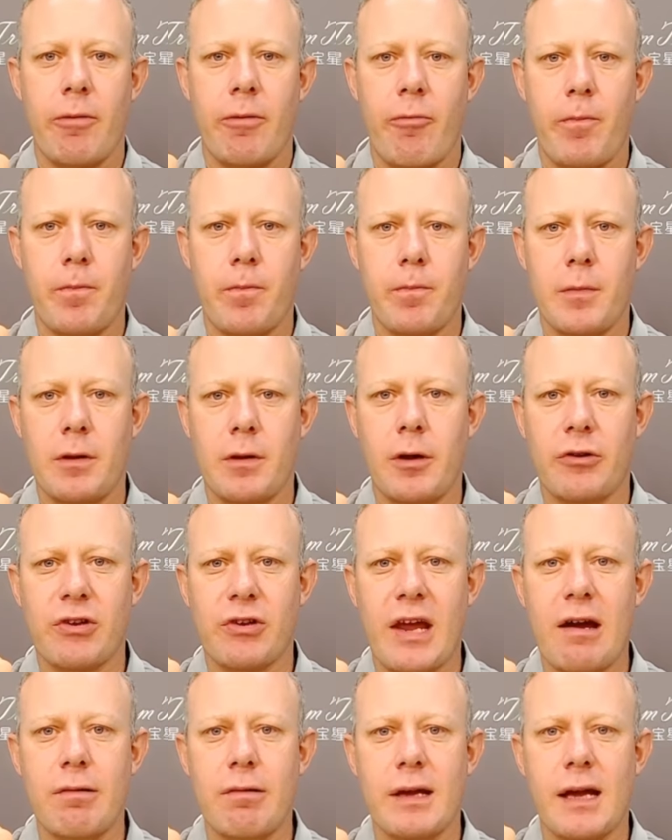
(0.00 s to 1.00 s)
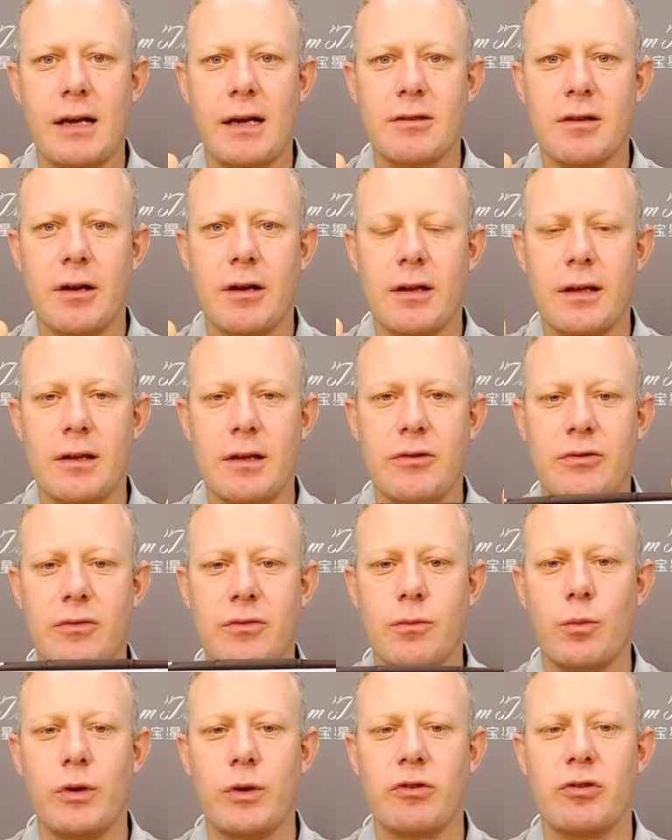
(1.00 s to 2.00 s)
a nice carry case like this,
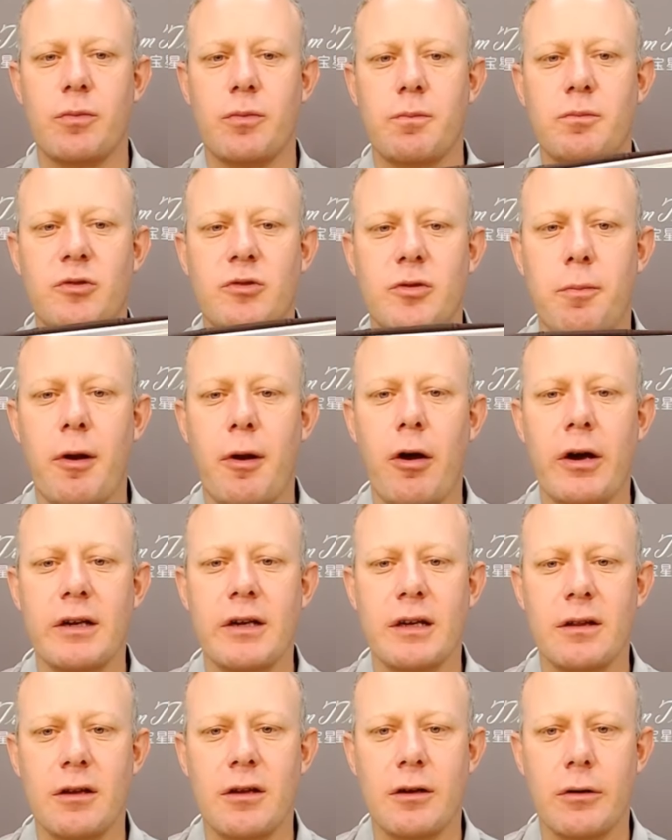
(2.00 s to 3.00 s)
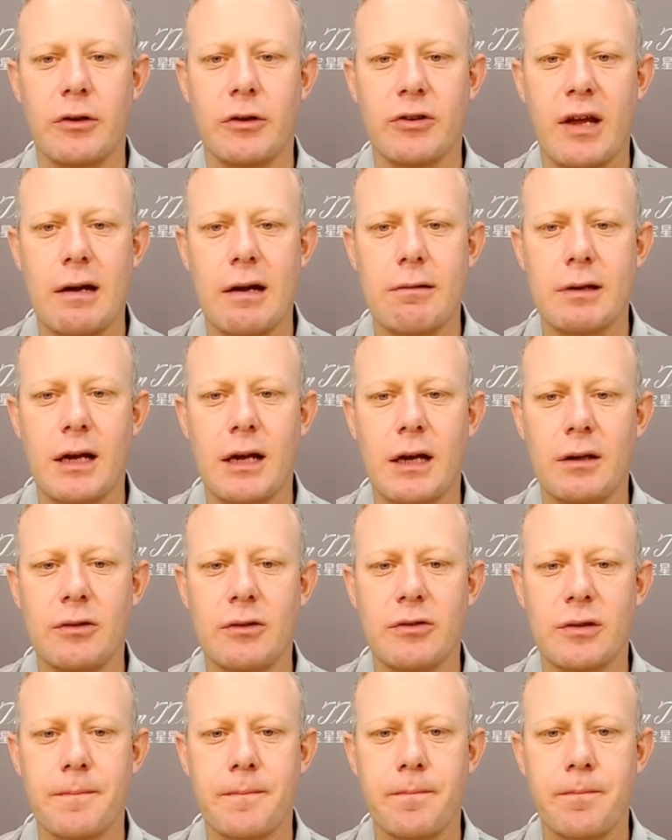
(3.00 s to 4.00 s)
which is supplied in the nice carry case,
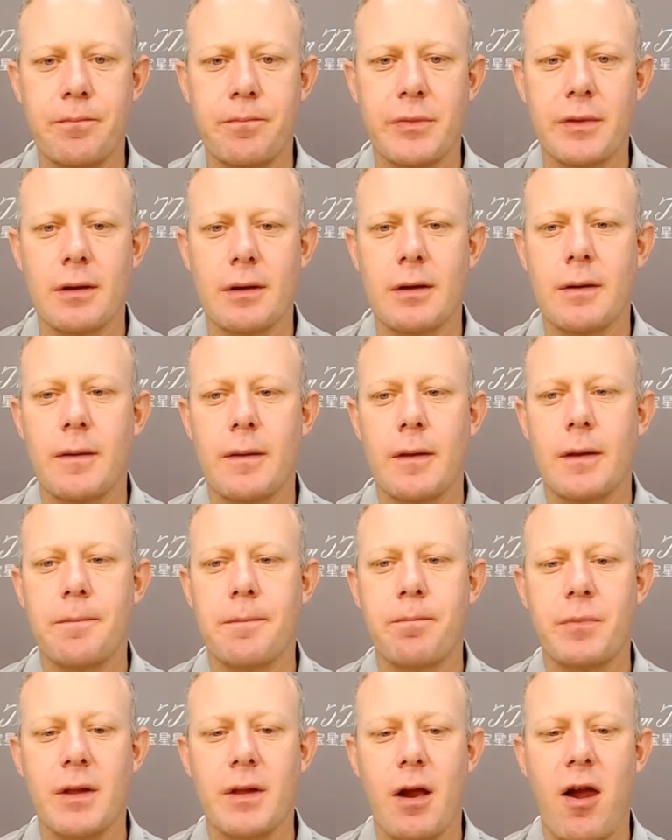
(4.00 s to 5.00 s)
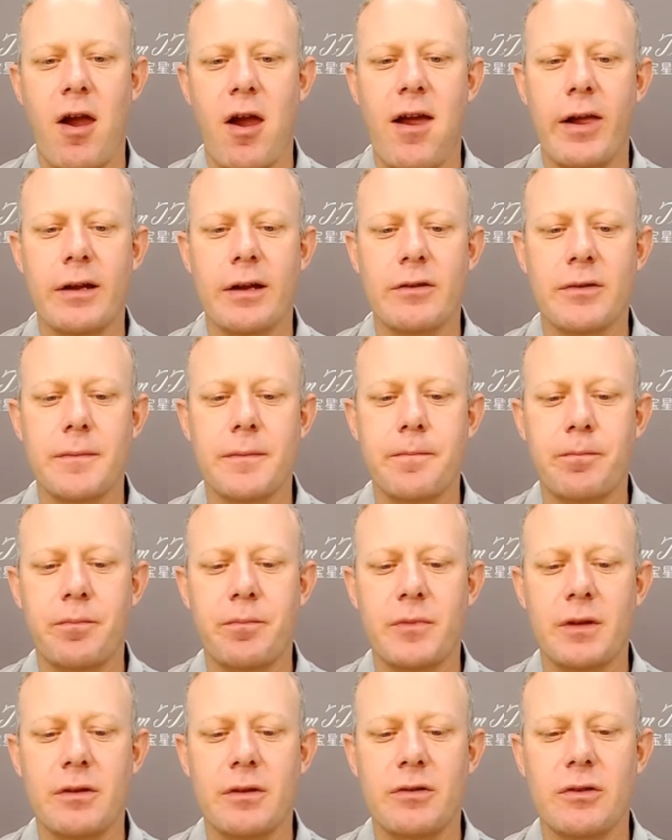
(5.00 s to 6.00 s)
and
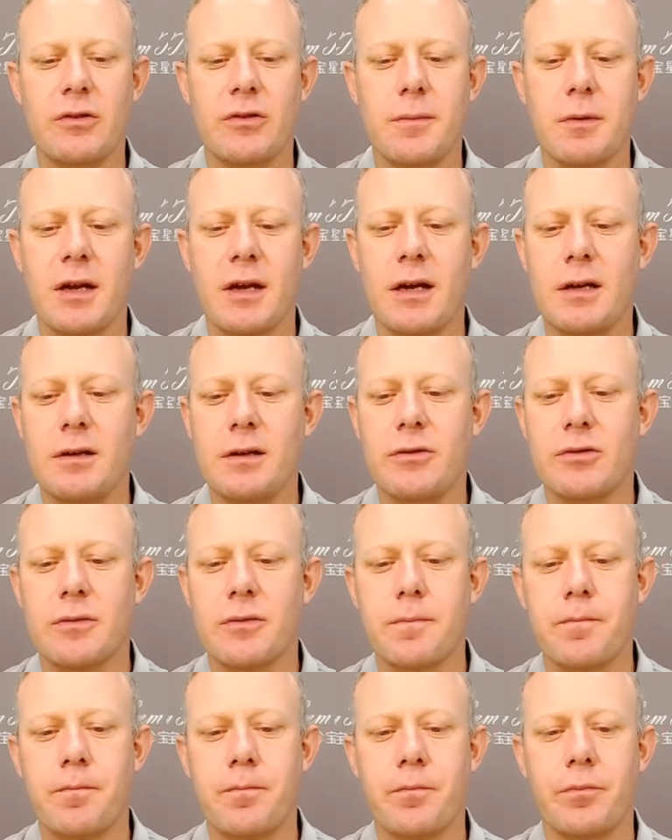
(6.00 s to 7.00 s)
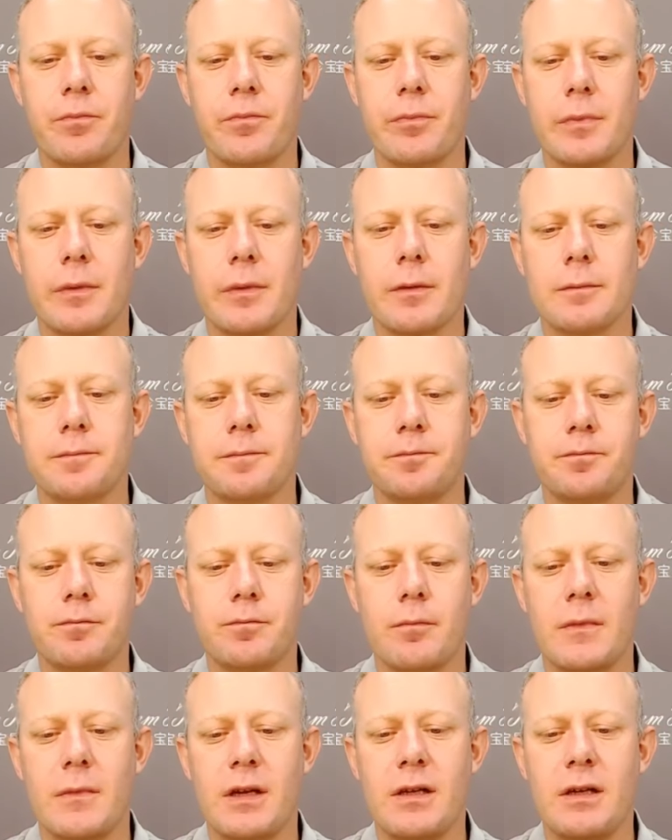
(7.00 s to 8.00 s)
it's a zip case.
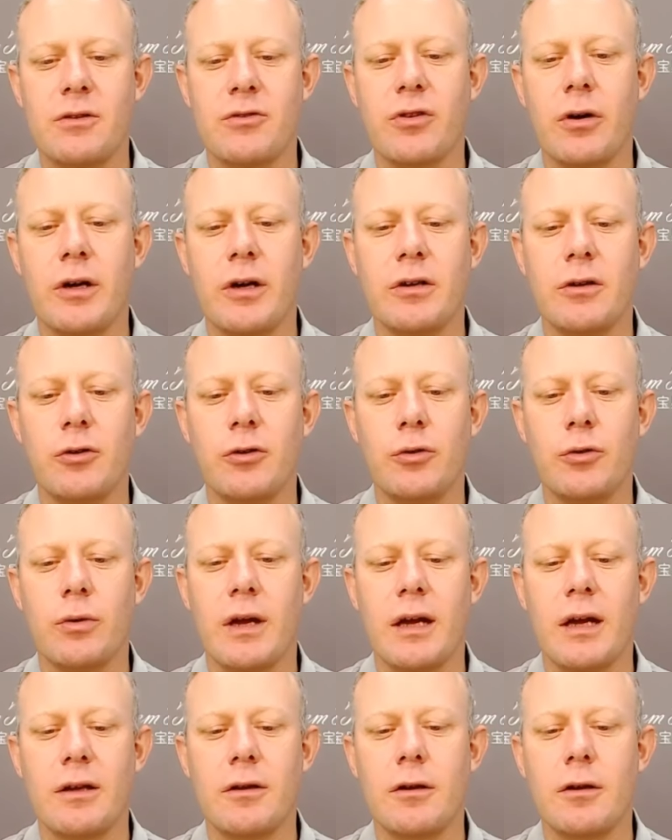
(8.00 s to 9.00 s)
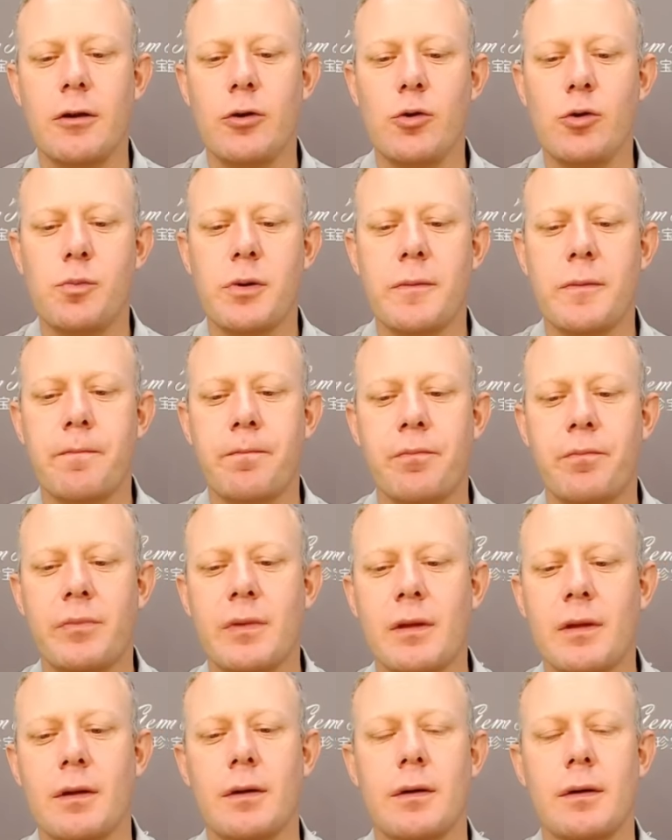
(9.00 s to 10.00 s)
Inside you get the loupe,
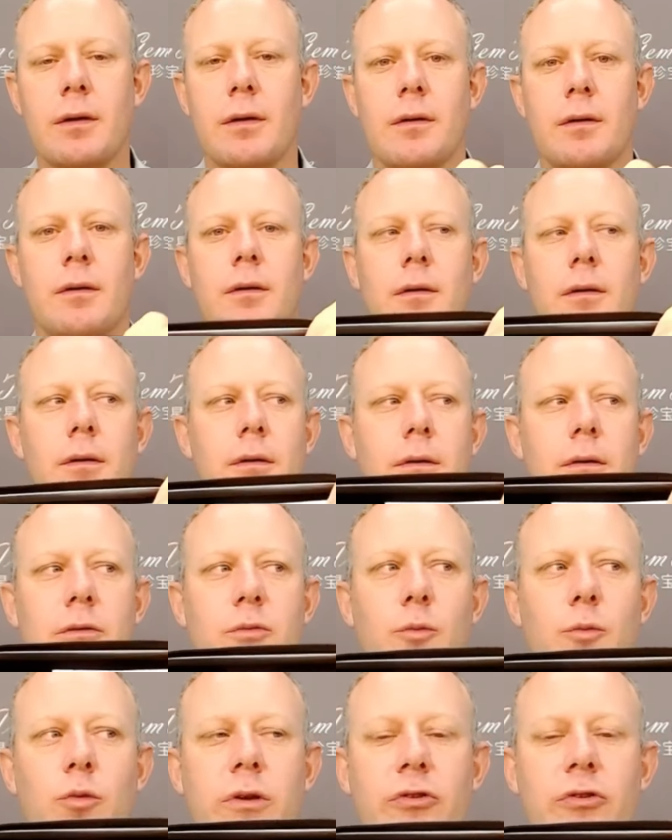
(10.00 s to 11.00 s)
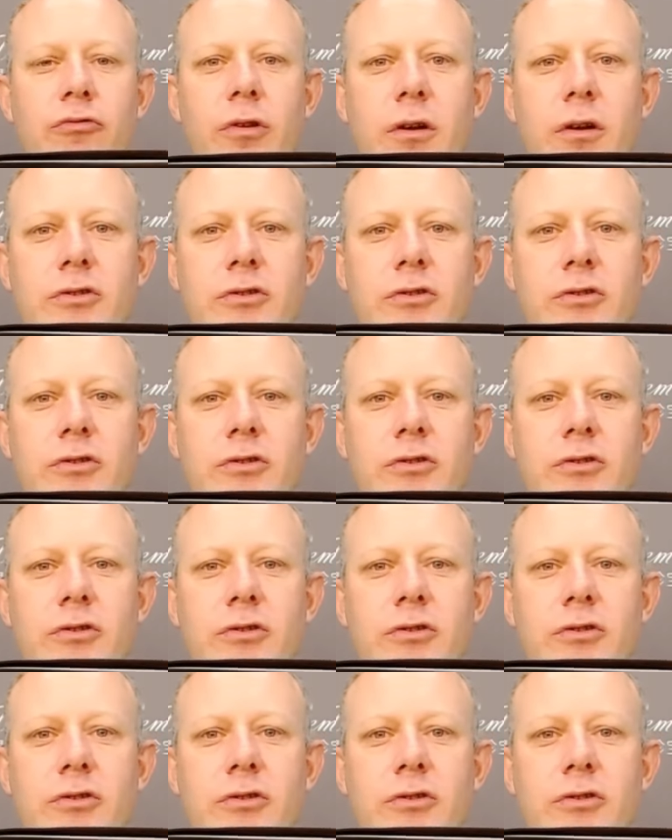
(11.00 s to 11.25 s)
a small instruction